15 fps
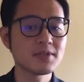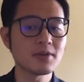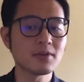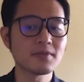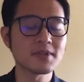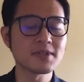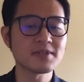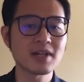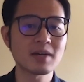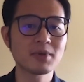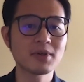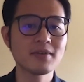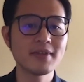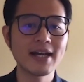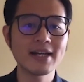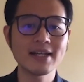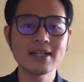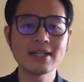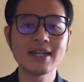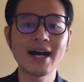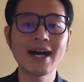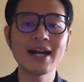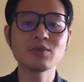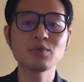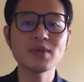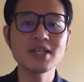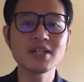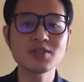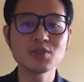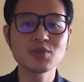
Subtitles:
over the summer that in 9 weeks,